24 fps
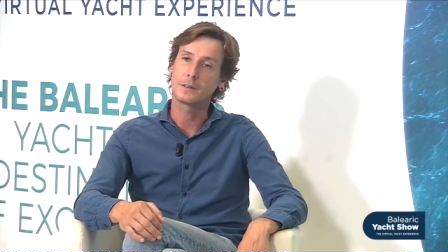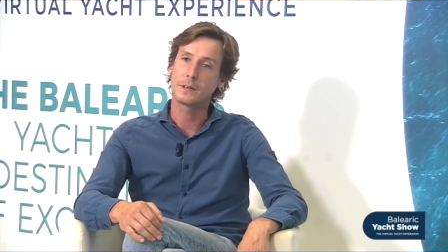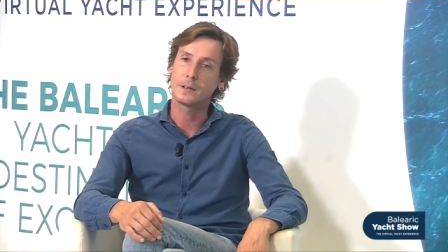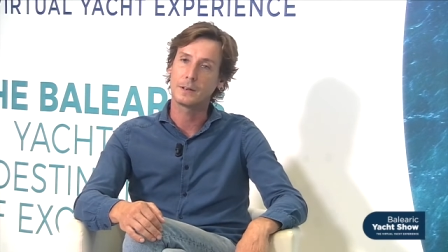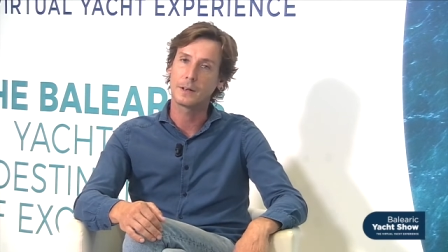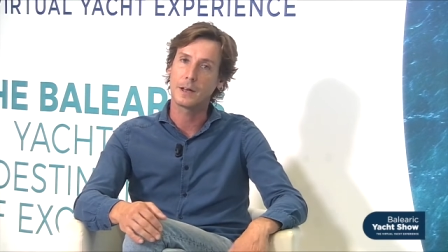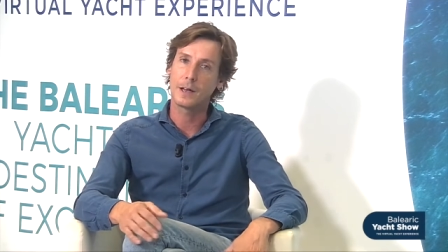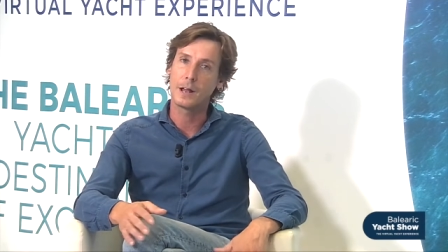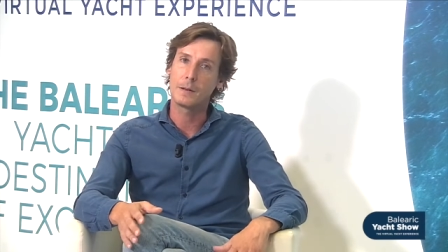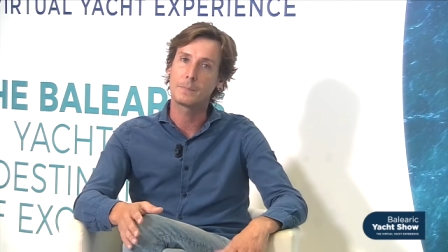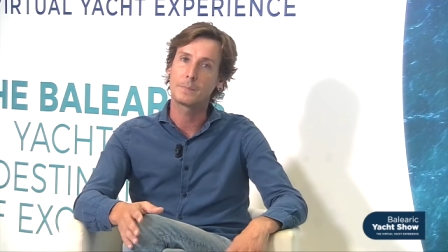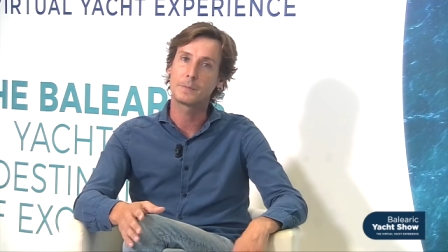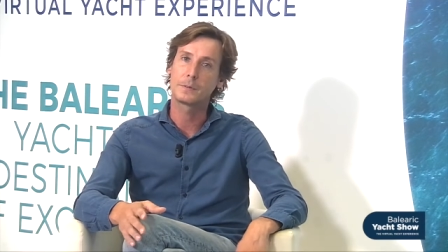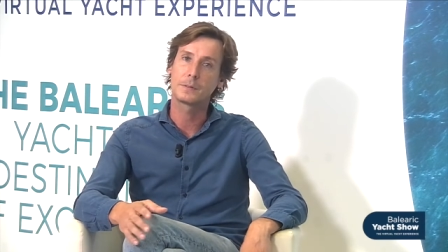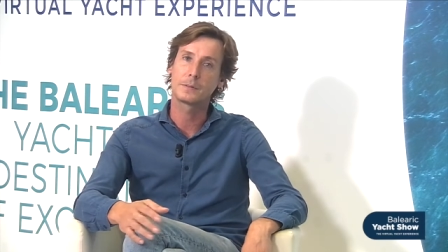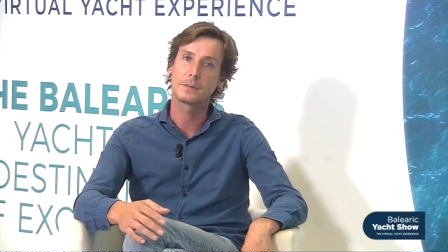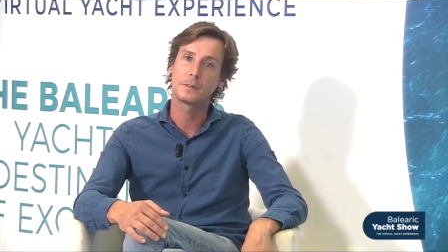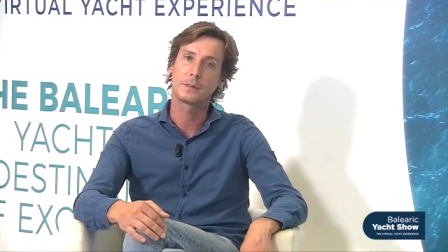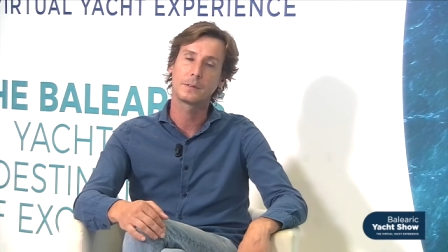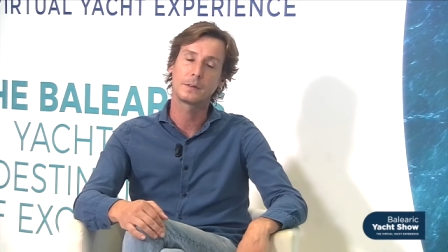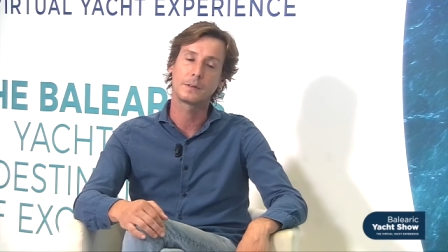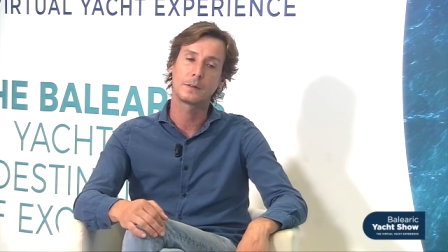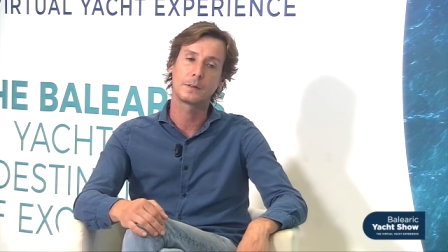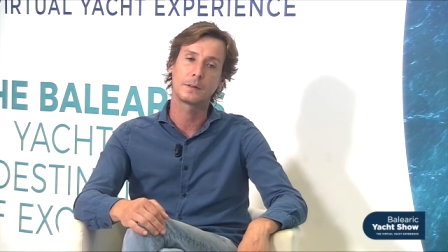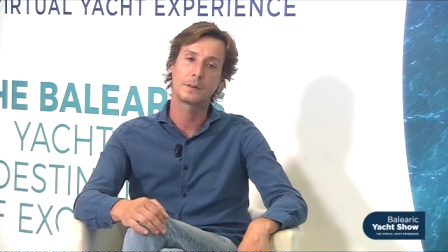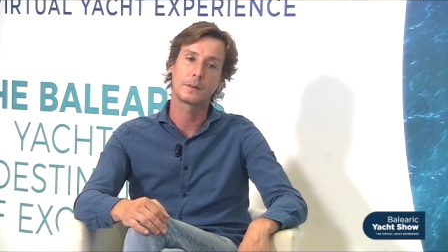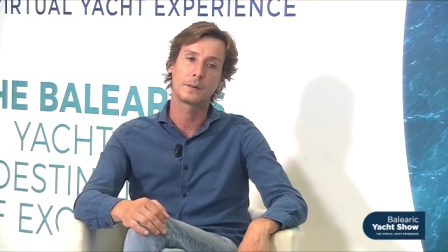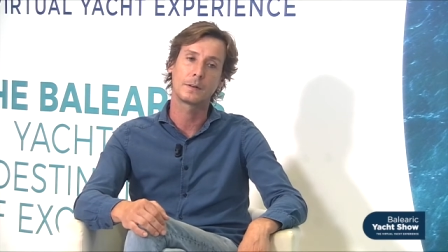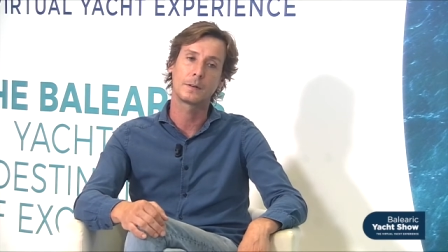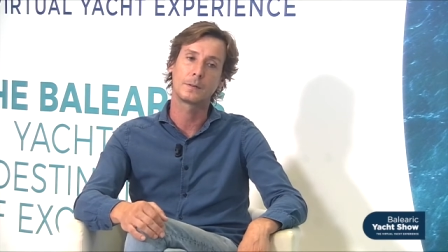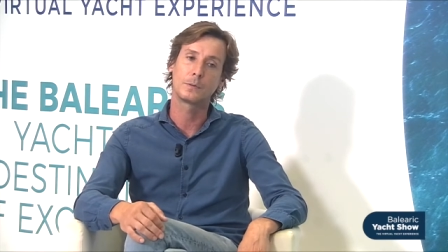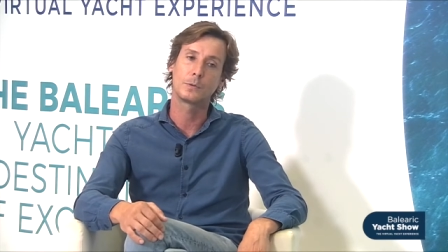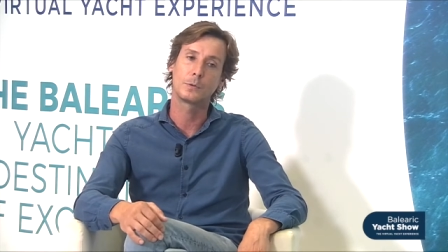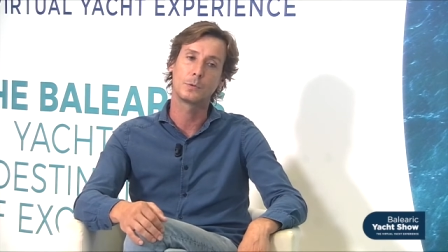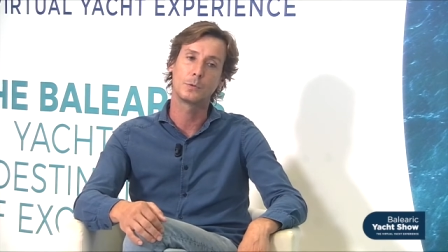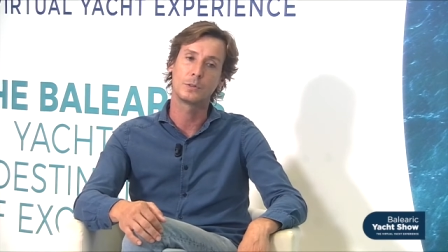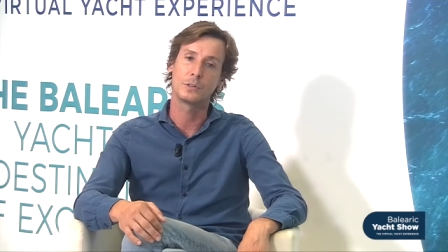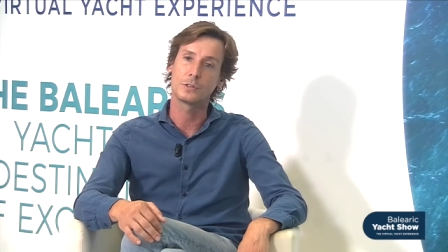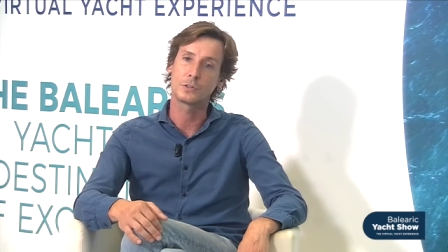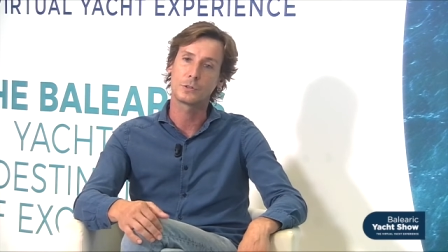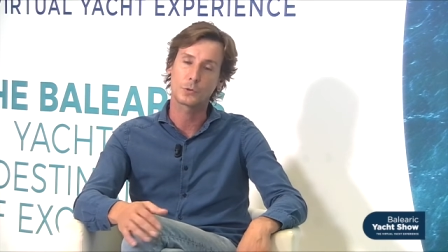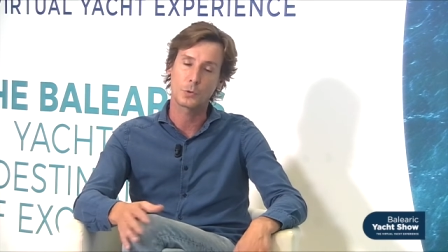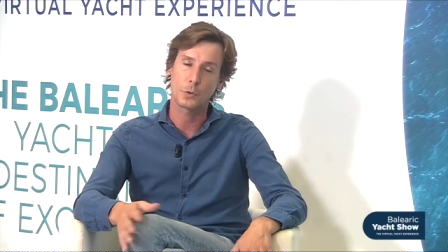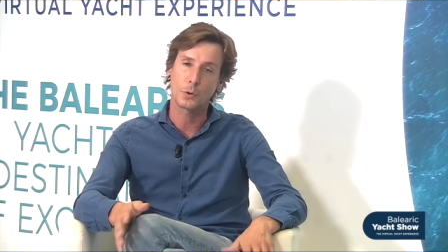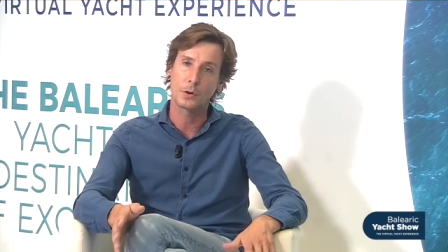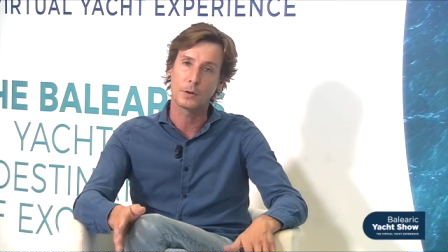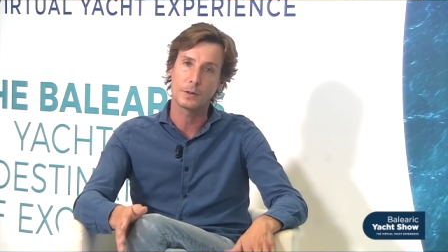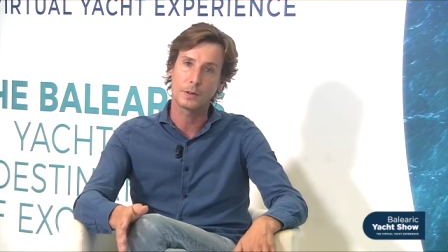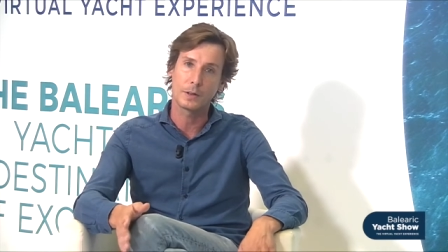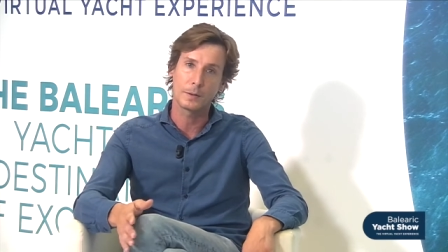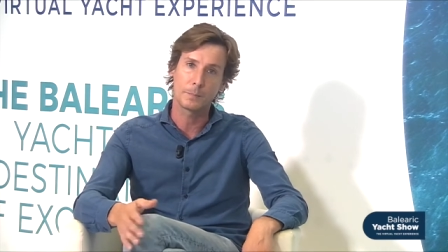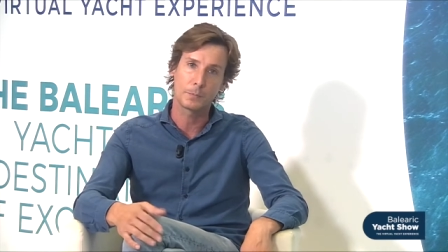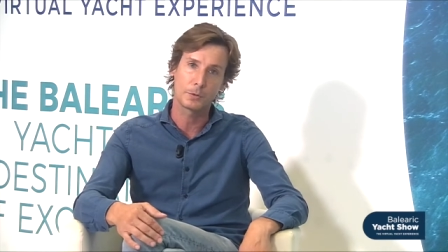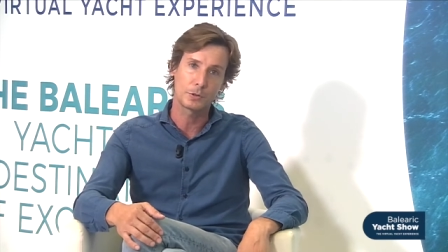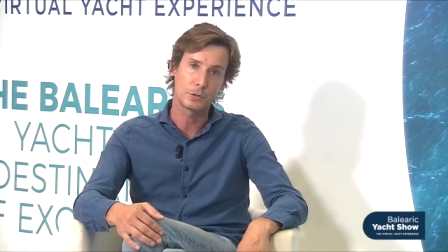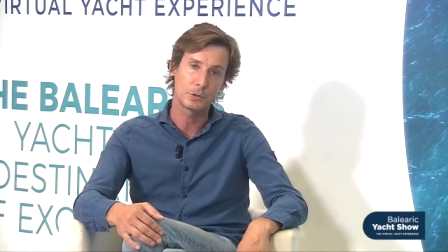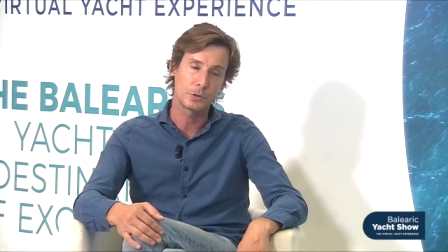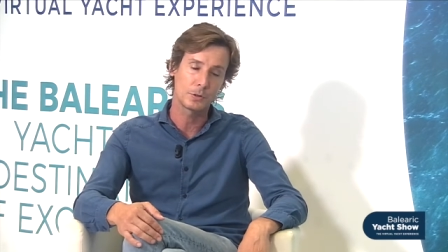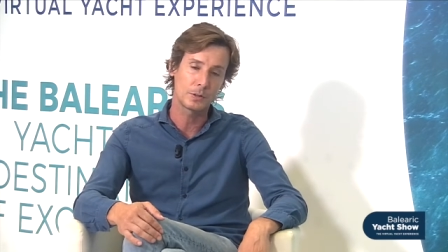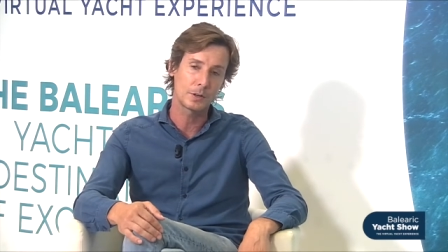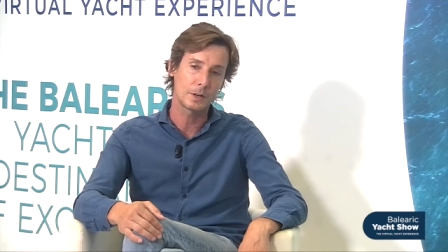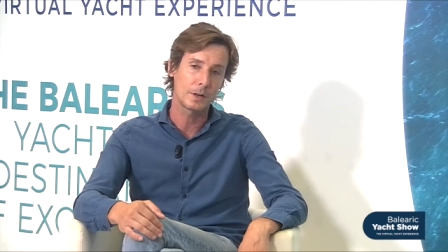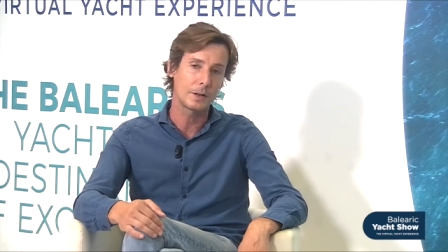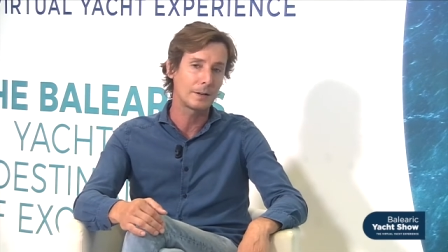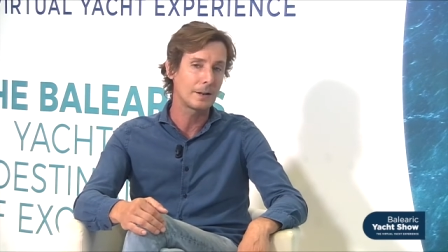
it helps uh, to destroy the Posidonia.